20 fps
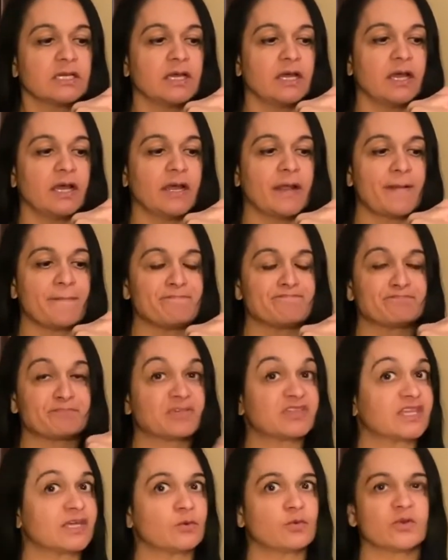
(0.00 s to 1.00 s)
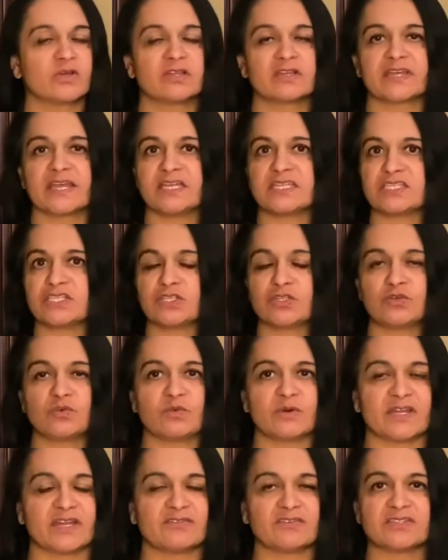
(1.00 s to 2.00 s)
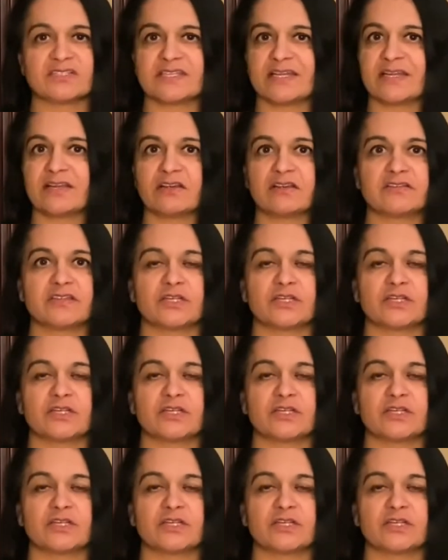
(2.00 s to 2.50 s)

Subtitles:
But they will get to whatever's there.